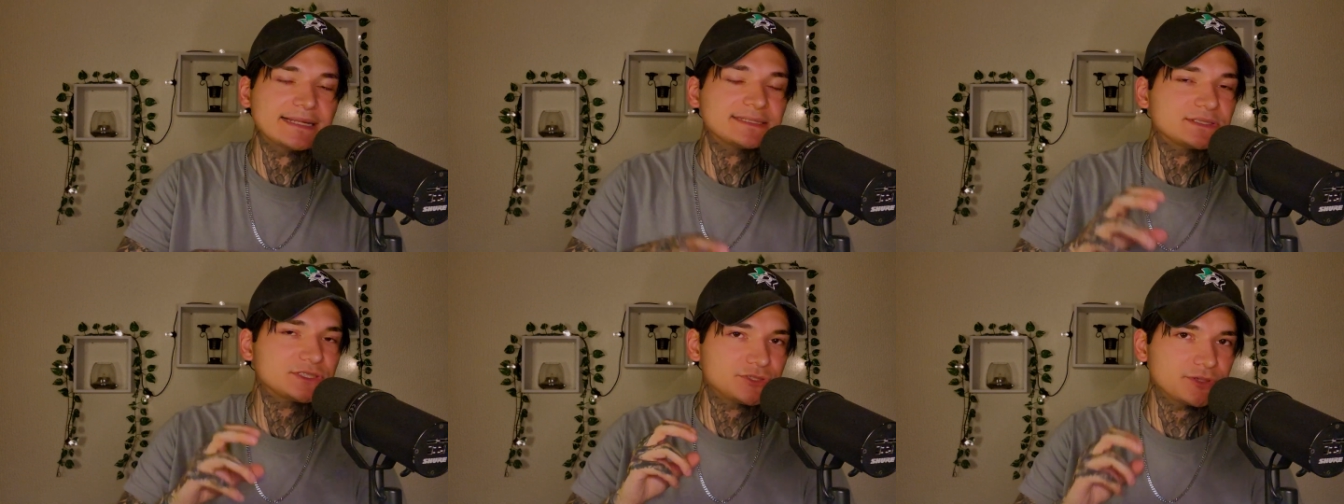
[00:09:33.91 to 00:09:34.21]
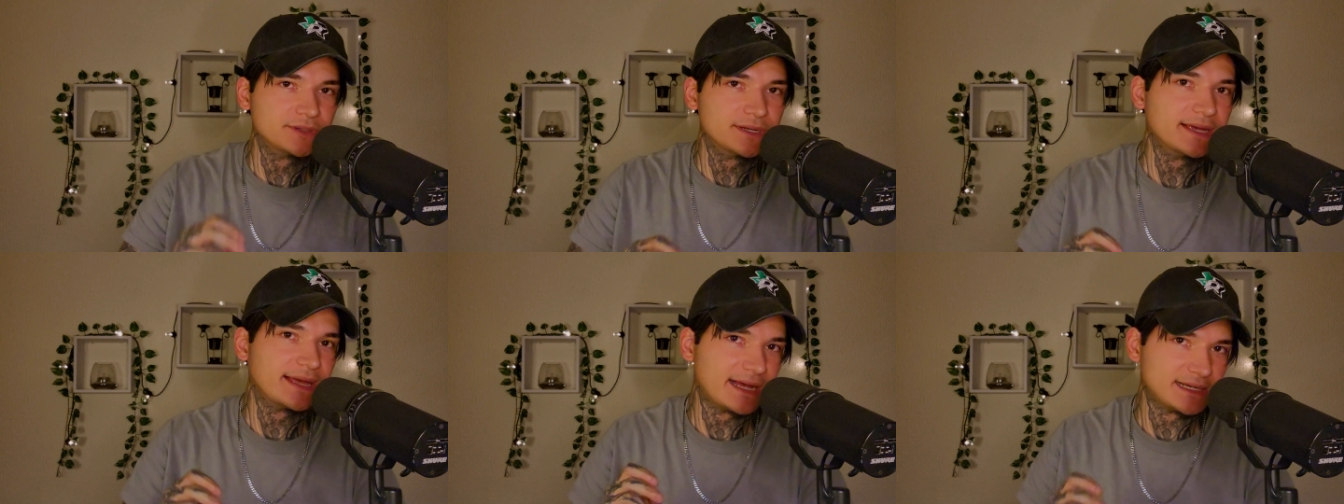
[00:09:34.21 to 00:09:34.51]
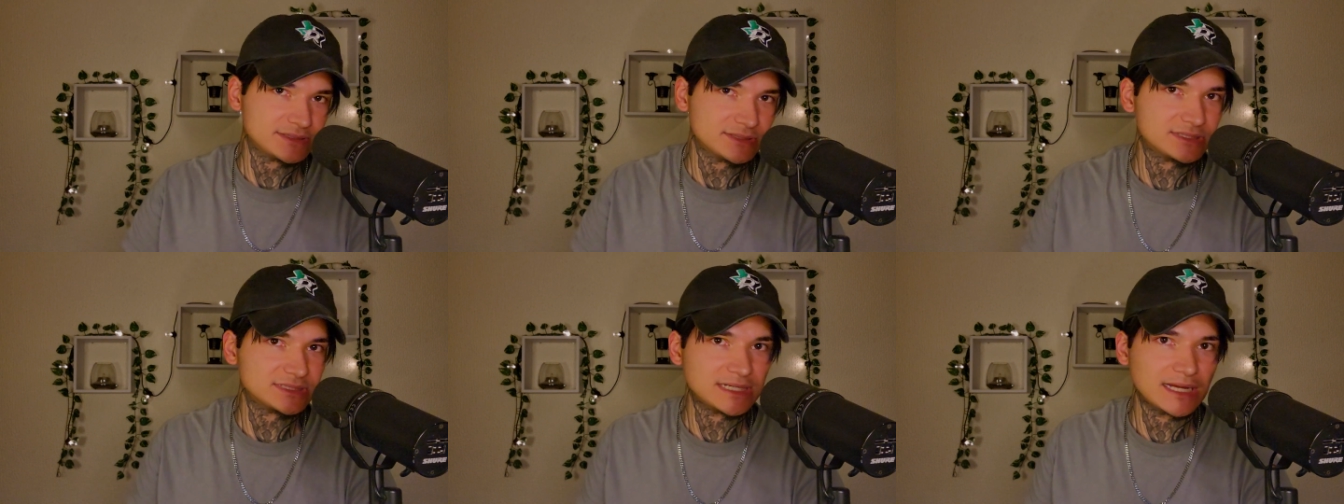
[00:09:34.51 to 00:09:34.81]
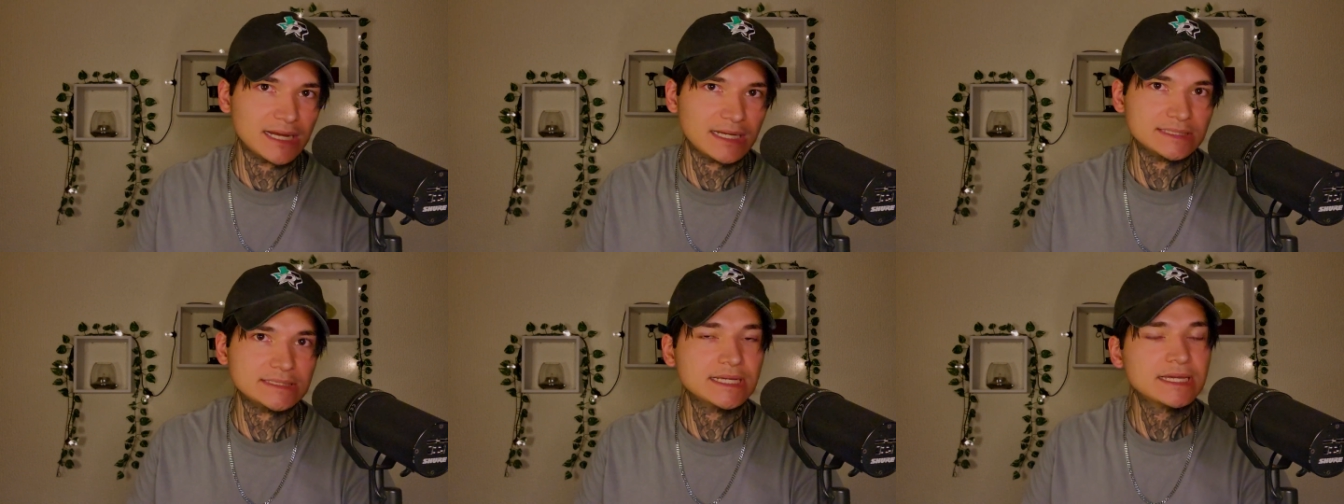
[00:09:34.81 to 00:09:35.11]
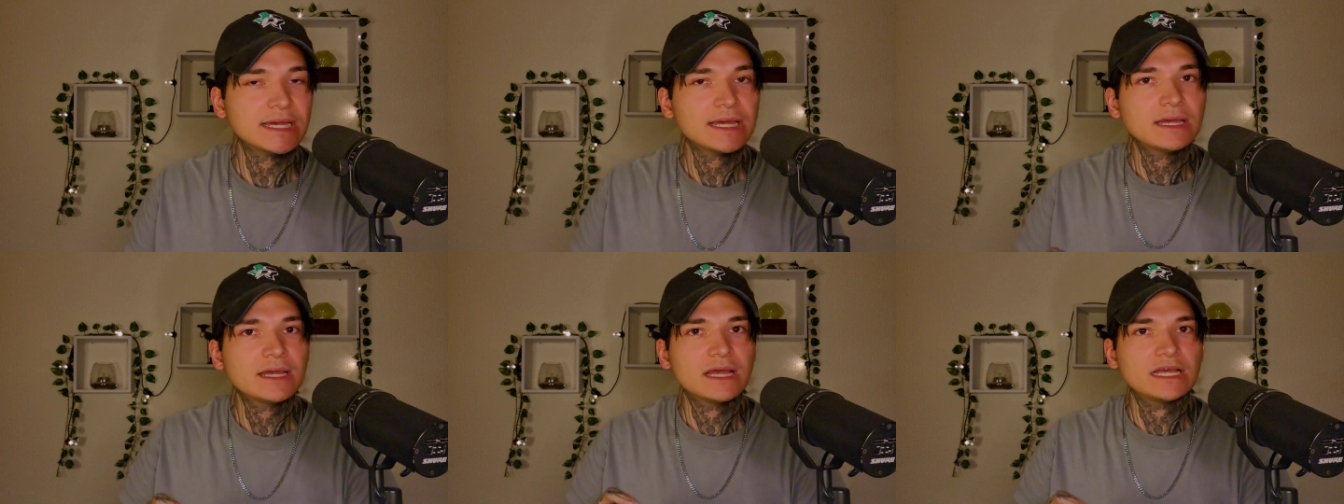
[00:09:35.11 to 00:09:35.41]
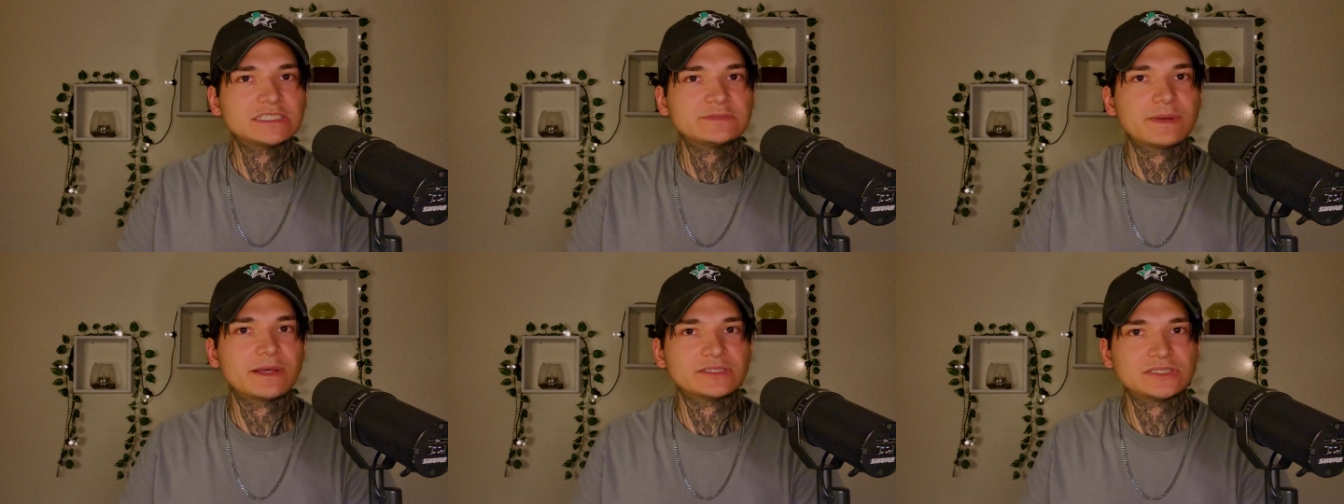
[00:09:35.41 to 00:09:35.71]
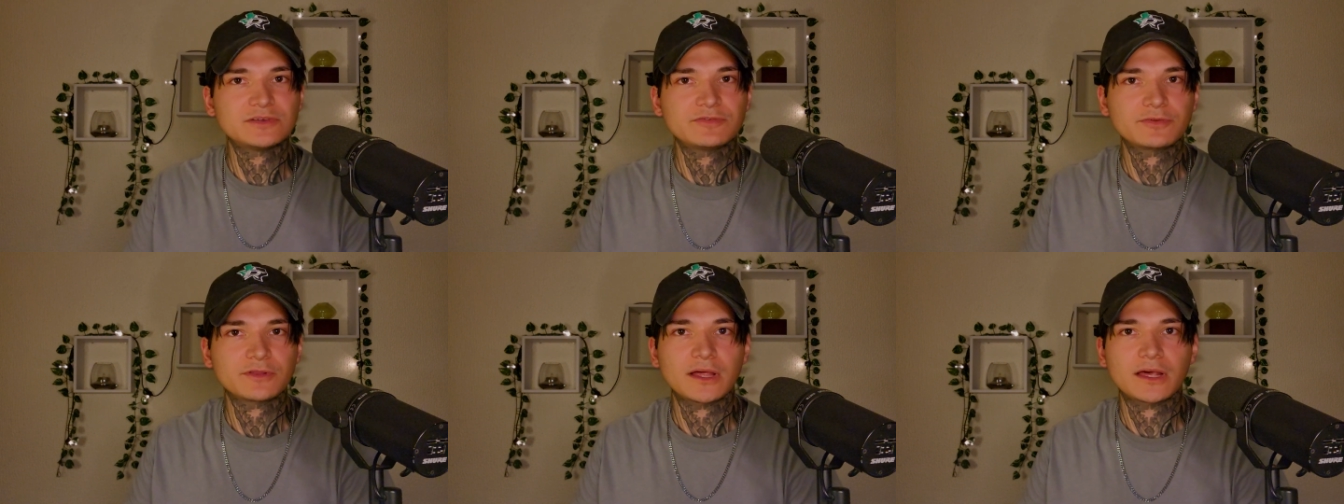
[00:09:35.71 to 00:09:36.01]
It's a tricky exercise,
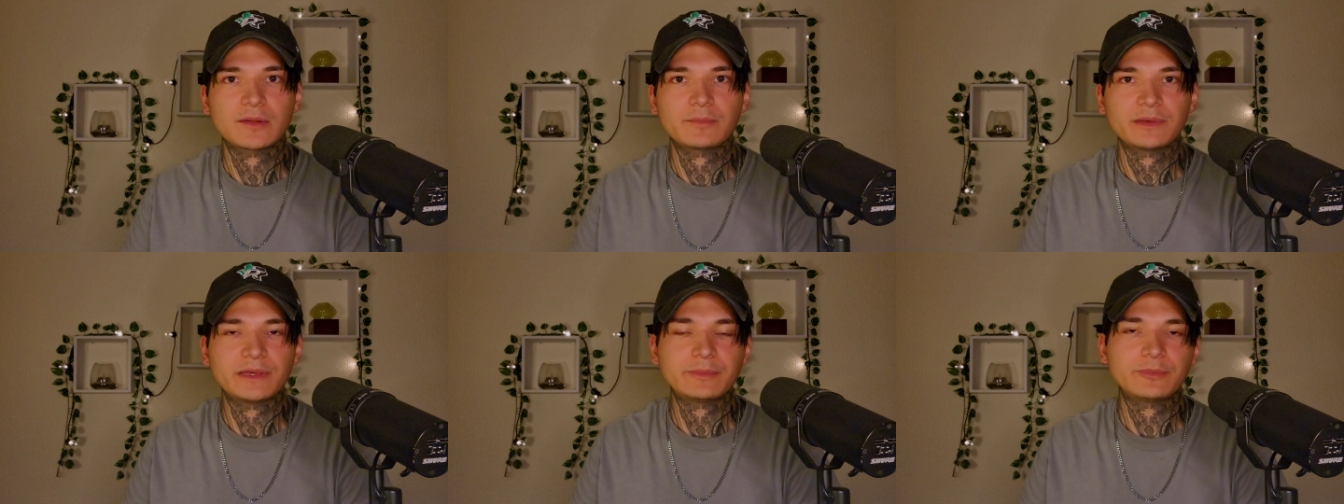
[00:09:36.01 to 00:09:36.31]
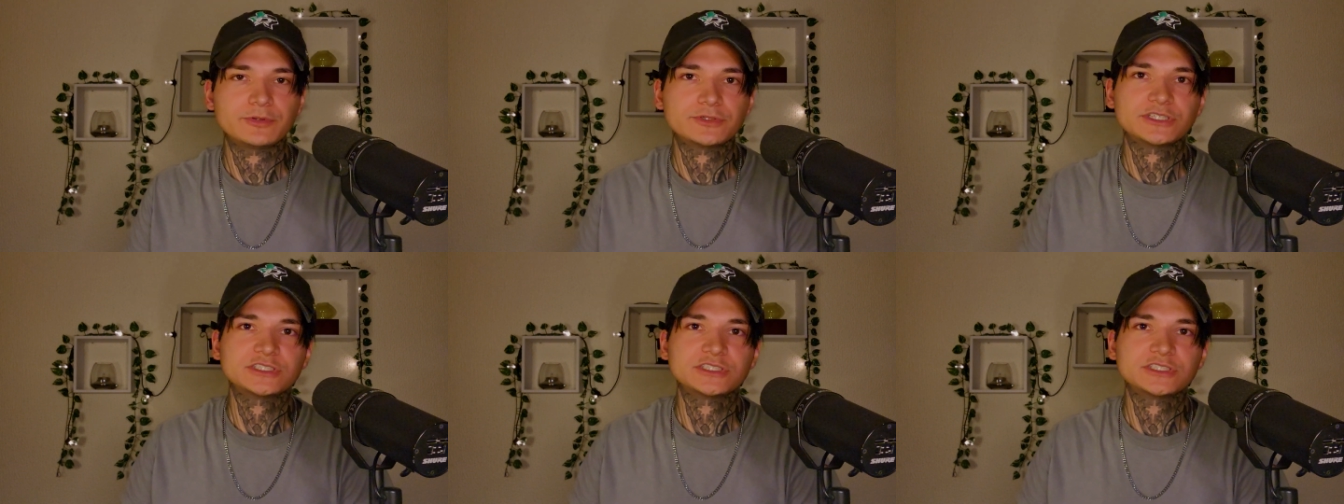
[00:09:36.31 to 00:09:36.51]
especially for a lot of people